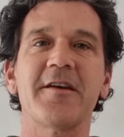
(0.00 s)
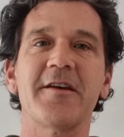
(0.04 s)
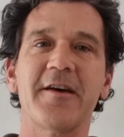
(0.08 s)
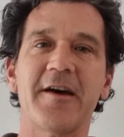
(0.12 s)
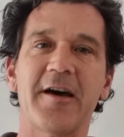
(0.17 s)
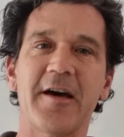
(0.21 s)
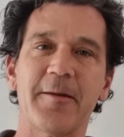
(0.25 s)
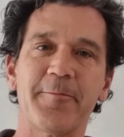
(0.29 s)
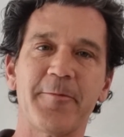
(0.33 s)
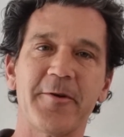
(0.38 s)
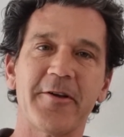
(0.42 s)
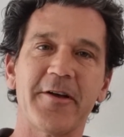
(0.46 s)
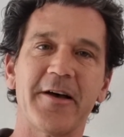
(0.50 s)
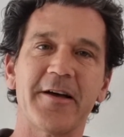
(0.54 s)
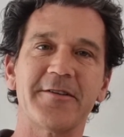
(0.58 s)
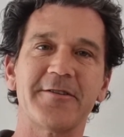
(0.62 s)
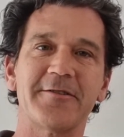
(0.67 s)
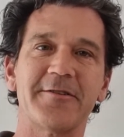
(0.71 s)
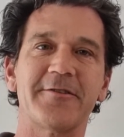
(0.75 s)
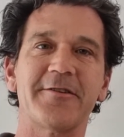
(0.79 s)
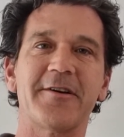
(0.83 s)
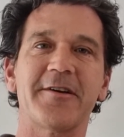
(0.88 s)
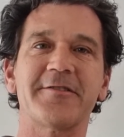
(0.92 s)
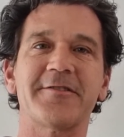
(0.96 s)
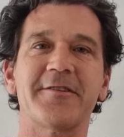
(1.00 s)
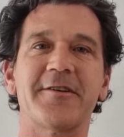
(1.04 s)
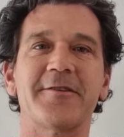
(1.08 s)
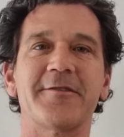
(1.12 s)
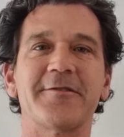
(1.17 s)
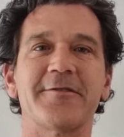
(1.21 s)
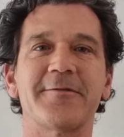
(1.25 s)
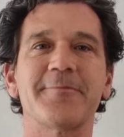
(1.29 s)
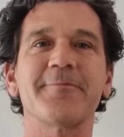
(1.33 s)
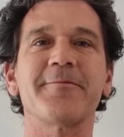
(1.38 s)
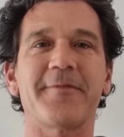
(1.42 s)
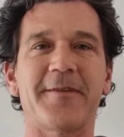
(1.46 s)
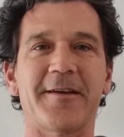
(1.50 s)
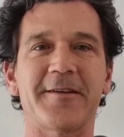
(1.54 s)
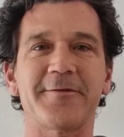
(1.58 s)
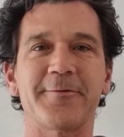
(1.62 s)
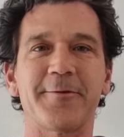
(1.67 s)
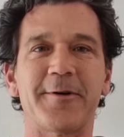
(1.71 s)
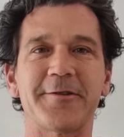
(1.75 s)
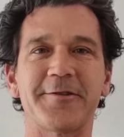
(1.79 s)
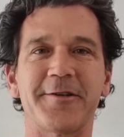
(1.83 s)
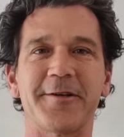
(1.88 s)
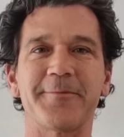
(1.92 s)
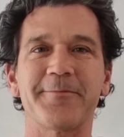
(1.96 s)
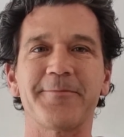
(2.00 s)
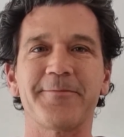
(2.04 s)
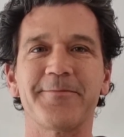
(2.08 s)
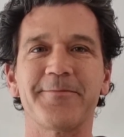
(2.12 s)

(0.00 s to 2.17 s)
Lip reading: and I'll be glad to address those. Thanks for watching.